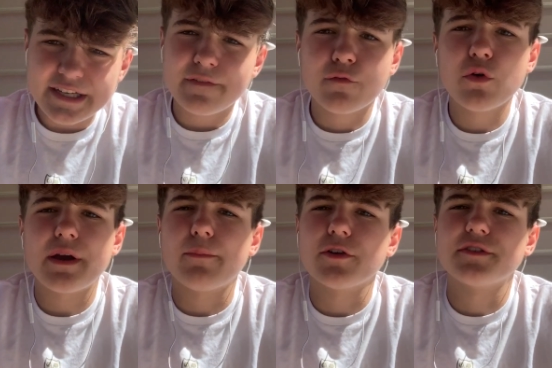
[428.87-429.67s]
like
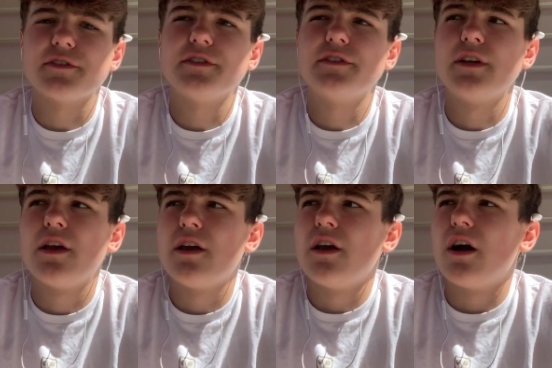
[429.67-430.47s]
Fortnite montages.
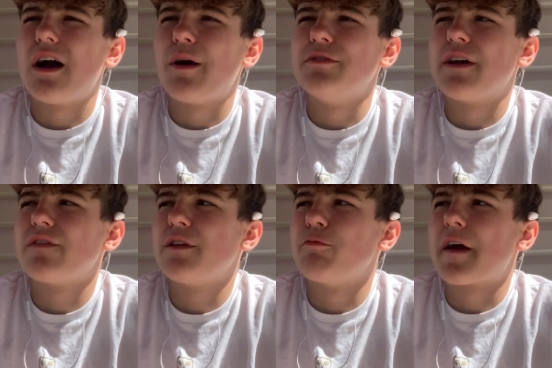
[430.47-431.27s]
I would
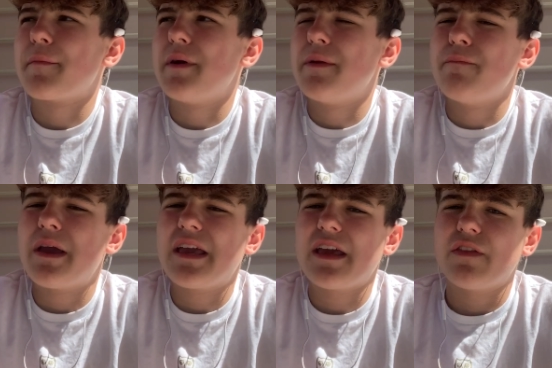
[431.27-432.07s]
definitely recommend
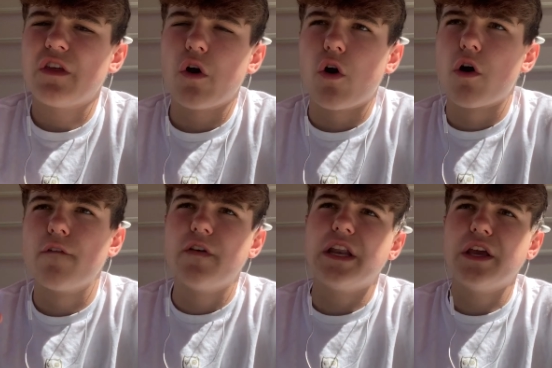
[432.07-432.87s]
making the
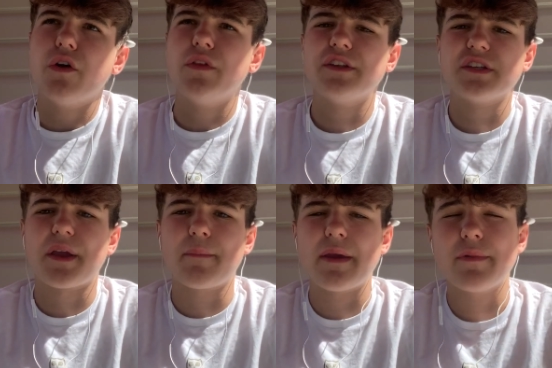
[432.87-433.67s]
odd video that's
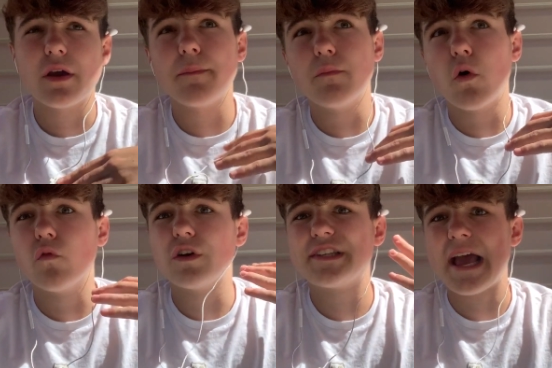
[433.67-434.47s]
like maybe
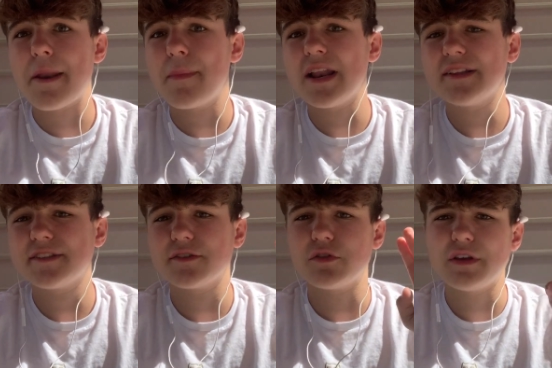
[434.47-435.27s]
over 10 minutes,
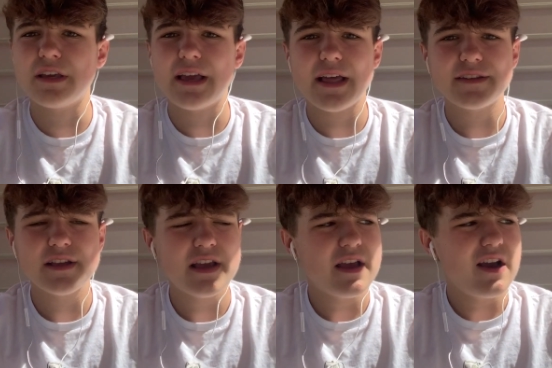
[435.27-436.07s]
so you can get
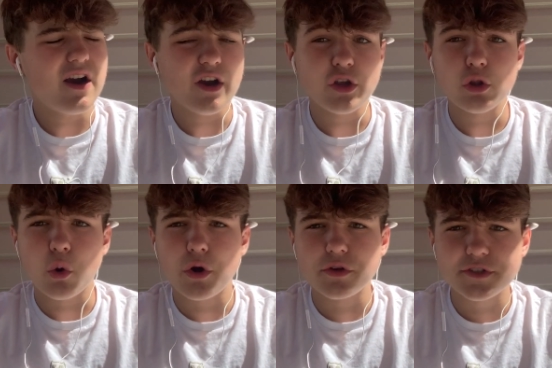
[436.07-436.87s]
your
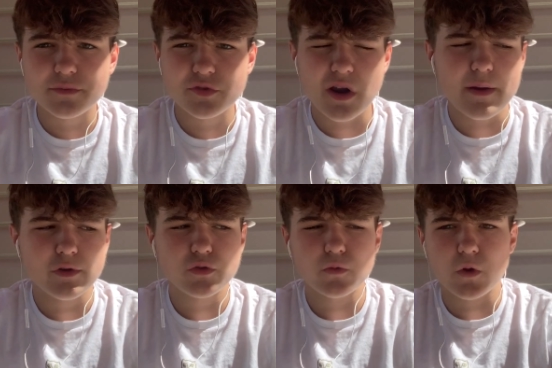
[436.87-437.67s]
loyal
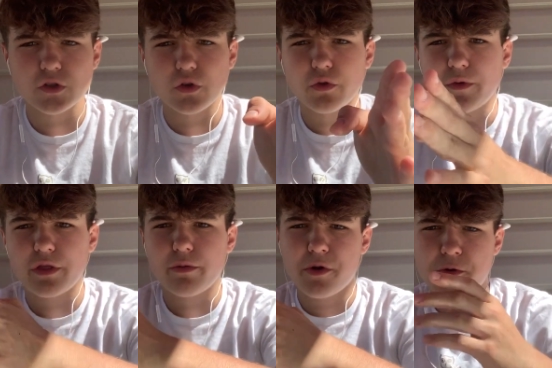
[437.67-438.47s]
subscribers will watch all the way
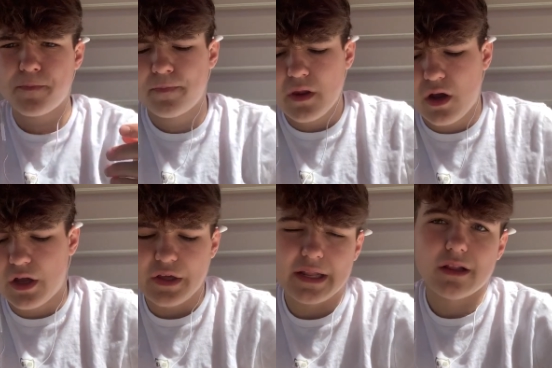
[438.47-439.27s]
through.
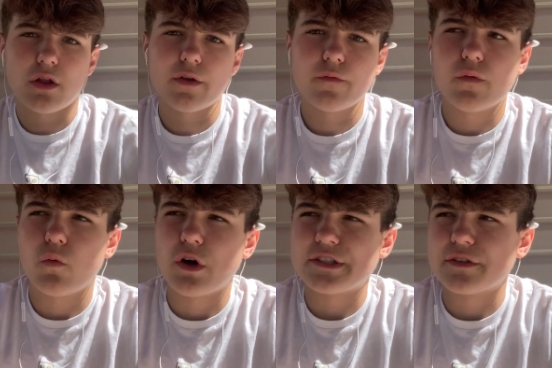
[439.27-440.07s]
You'll get a lot of
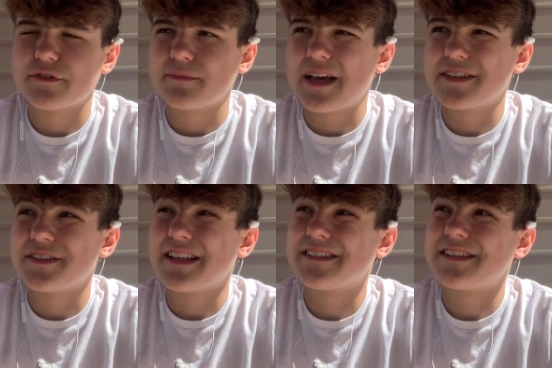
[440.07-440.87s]
watch hours from that.
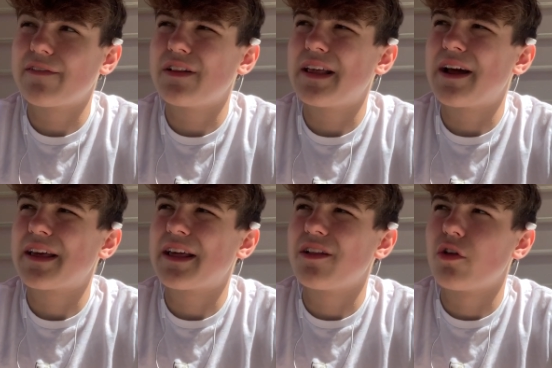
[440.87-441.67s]
So that's definitely how
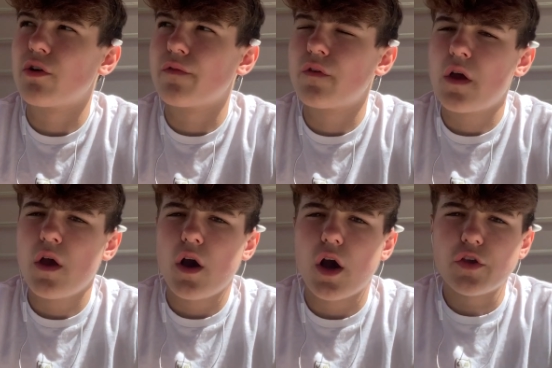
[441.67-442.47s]
to get a lot of
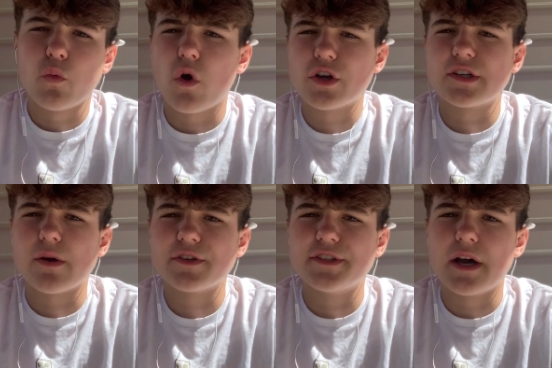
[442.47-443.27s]
your watch
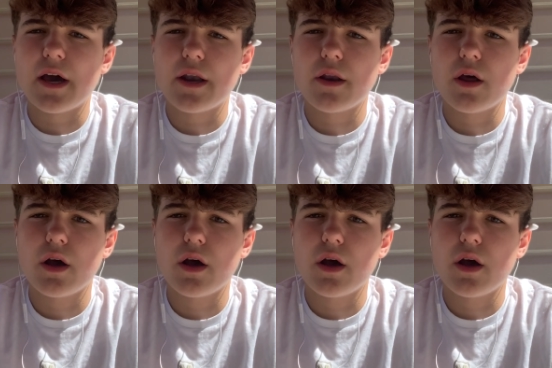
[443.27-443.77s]
hours done.